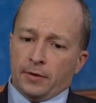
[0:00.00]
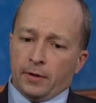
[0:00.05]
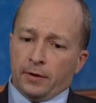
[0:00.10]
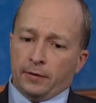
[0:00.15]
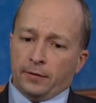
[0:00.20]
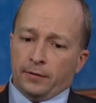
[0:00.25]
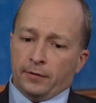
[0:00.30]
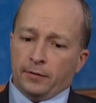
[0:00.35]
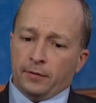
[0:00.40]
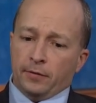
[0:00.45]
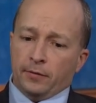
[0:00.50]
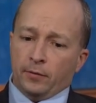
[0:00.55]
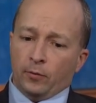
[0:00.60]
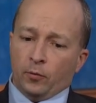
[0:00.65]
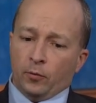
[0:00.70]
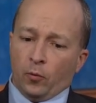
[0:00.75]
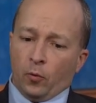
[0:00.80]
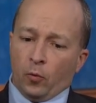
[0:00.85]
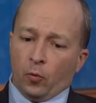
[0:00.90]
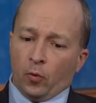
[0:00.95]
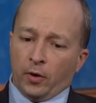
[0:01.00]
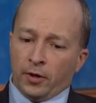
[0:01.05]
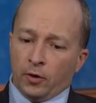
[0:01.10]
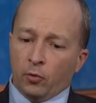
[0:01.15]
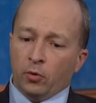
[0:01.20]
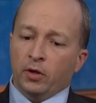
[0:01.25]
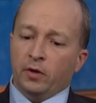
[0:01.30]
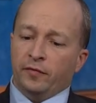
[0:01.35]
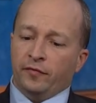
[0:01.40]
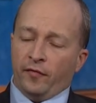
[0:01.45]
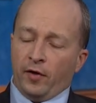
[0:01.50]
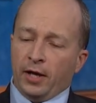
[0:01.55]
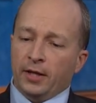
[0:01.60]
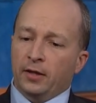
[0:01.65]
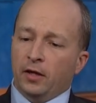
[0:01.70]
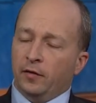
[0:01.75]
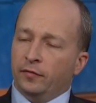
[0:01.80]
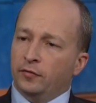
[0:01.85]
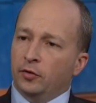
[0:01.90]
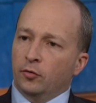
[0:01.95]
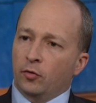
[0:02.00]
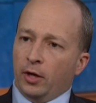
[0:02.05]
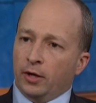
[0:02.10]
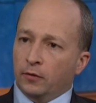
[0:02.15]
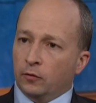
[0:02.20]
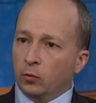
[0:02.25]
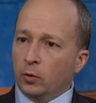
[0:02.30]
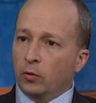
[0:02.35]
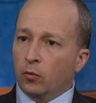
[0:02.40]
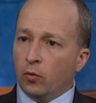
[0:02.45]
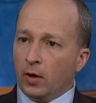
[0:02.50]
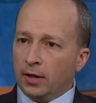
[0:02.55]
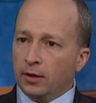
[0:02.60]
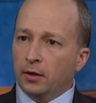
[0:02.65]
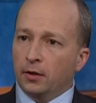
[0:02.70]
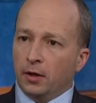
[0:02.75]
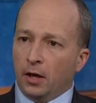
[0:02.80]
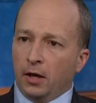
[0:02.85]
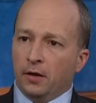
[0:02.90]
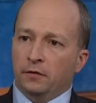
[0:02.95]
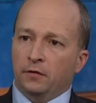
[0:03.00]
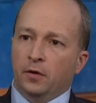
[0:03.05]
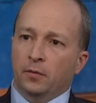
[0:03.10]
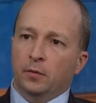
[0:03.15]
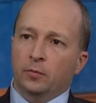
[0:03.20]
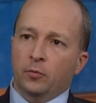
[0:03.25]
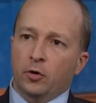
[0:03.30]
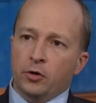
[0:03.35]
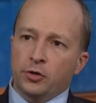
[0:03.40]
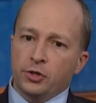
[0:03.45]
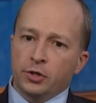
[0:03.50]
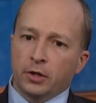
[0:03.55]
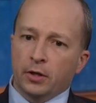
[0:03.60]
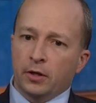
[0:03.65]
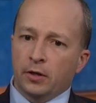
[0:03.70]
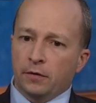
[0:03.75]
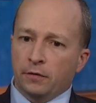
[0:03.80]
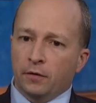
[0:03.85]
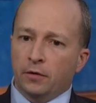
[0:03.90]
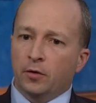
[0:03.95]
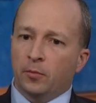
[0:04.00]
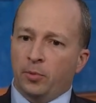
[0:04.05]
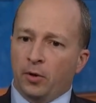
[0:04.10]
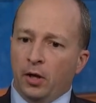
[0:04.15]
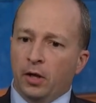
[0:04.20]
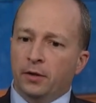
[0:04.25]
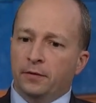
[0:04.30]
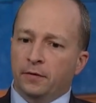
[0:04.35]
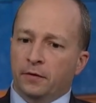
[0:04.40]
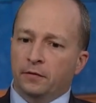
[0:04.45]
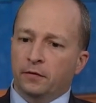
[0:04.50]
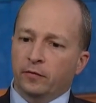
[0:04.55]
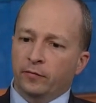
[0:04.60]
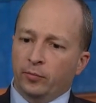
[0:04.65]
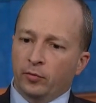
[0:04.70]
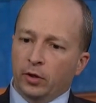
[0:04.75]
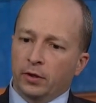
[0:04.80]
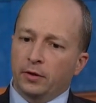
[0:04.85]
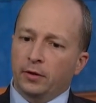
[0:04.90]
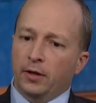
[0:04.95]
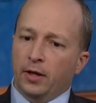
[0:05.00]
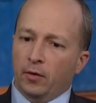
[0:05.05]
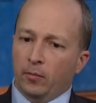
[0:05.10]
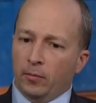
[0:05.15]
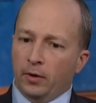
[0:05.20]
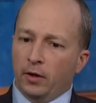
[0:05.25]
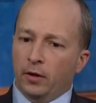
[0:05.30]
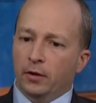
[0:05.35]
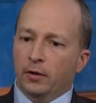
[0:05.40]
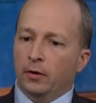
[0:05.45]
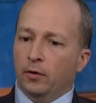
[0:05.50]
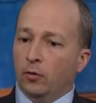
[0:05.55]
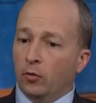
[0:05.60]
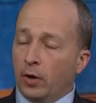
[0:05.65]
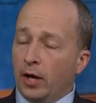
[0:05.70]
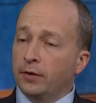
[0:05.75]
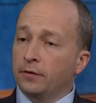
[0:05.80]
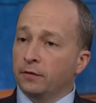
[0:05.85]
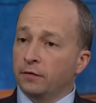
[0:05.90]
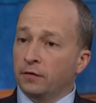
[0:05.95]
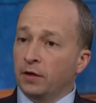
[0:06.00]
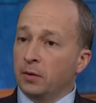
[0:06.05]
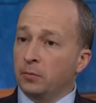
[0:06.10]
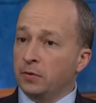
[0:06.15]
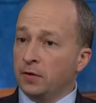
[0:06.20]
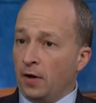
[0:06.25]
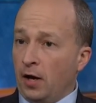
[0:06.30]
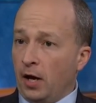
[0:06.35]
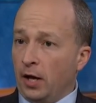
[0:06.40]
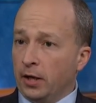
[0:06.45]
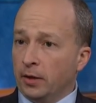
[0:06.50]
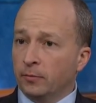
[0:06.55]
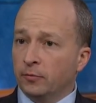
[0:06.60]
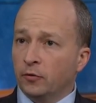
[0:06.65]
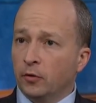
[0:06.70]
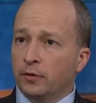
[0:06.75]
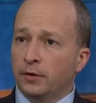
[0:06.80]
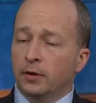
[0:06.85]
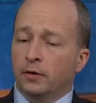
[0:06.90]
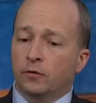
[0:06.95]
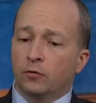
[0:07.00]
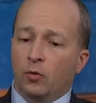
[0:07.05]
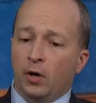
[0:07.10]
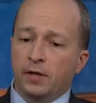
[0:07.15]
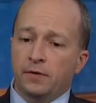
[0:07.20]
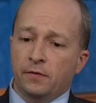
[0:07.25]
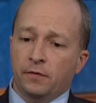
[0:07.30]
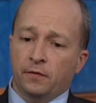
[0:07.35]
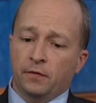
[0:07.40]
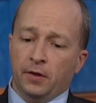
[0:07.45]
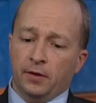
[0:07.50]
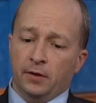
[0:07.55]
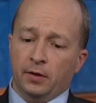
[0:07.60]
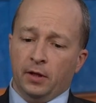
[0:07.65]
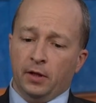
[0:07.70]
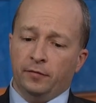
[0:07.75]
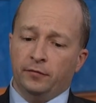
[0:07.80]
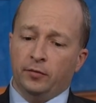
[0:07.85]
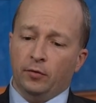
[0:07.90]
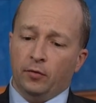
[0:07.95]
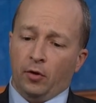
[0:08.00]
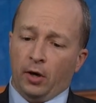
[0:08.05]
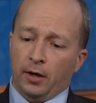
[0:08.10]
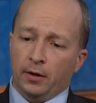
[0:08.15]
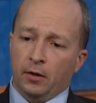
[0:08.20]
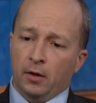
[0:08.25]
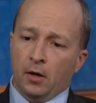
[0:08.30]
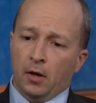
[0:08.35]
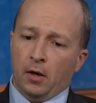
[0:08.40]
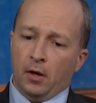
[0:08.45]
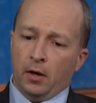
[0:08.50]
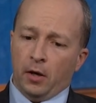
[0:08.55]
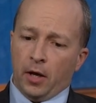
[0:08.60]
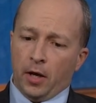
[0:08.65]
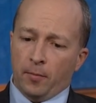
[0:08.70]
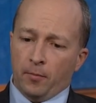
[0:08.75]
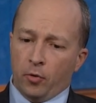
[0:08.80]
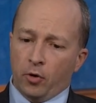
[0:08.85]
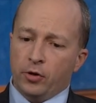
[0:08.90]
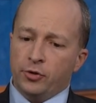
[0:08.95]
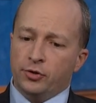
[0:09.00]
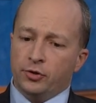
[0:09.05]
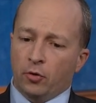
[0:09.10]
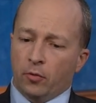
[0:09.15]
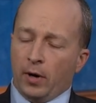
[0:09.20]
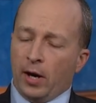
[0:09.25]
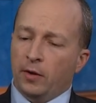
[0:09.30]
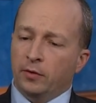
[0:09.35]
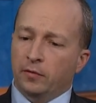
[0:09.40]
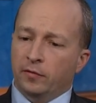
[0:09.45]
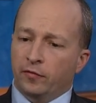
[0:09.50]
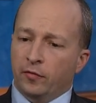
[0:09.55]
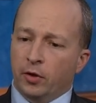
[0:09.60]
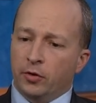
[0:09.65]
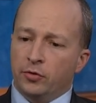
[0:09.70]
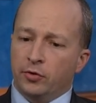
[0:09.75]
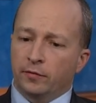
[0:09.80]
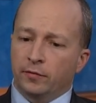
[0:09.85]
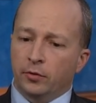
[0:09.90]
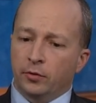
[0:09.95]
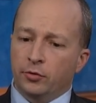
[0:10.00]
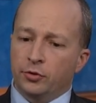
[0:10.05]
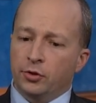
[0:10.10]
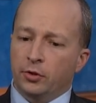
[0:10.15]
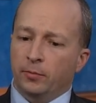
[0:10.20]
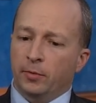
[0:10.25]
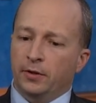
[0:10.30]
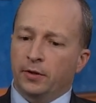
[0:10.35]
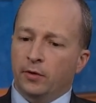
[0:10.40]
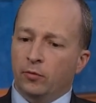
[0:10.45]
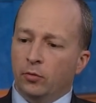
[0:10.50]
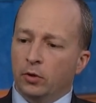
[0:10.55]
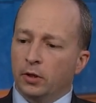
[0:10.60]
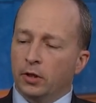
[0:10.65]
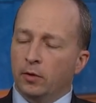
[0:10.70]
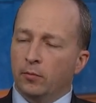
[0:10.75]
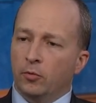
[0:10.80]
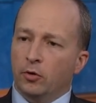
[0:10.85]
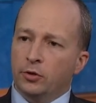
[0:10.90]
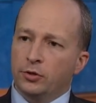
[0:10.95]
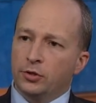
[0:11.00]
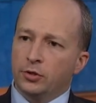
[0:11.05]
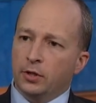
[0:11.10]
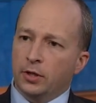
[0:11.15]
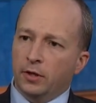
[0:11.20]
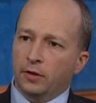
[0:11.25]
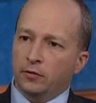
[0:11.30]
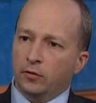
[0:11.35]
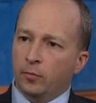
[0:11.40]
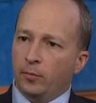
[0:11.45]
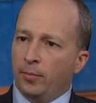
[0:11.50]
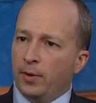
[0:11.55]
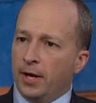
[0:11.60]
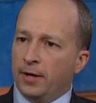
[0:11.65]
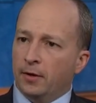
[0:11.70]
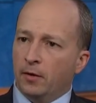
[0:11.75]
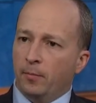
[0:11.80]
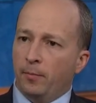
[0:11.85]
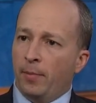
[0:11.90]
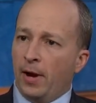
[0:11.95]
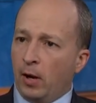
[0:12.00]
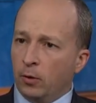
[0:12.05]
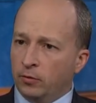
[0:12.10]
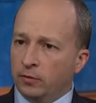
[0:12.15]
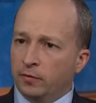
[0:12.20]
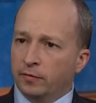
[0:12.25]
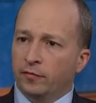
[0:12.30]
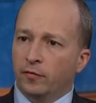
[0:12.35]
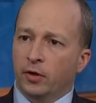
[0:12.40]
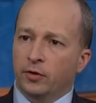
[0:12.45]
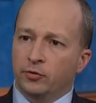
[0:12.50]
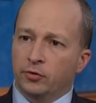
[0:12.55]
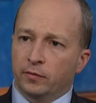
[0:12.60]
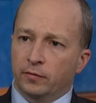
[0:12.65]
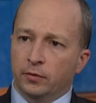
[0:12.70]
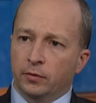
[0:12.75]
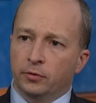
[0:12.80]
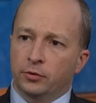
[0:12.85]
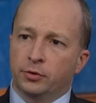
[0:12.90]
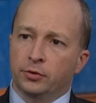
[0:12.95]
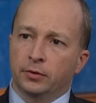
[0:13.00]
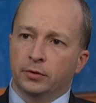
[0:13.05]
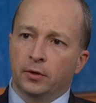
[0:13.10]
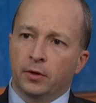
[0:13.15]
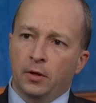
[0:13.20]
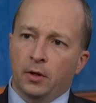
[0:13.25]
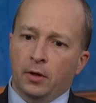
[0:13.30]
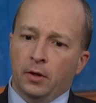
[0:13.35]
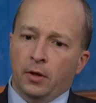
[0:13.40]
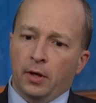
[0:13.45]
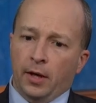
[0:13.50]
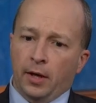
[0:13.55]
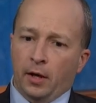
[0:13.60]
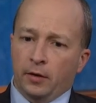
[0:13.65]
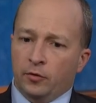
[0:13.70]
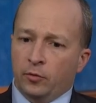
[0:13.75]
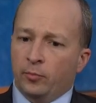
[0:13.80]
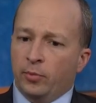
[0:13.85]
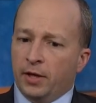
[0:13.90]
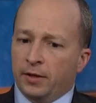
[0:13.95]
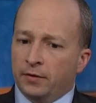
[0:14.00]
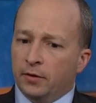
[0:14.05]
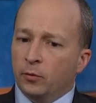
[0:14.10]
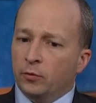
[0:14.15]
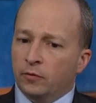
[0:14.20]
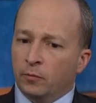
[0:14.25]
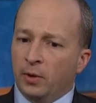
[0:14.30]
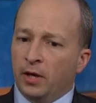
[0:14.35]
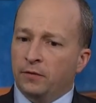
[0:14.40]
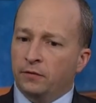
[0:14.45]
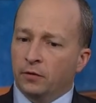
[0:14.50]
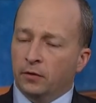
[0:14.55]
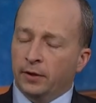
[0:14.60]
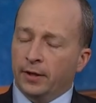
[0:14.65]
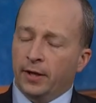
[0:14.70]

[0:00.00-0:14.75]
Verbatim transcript: The, where you really find left and right as we recognize them emerging is in the politics of Britain and America around the same time. So I think it's right to say that left and right emerged around the French Revolution, but they really emerged in a debate about the French Revolution, a debate that was basically